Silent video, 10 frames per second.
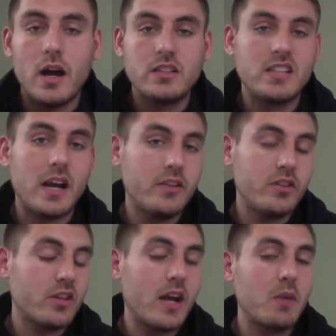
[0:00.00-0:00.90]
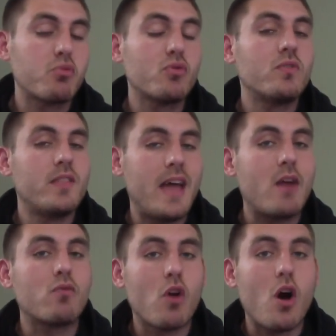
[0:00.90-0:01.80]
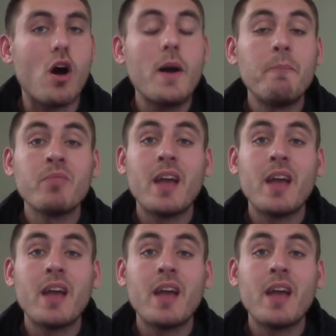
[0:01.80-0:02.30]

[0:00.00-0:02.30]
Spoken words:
Science has kind of proven that wrong.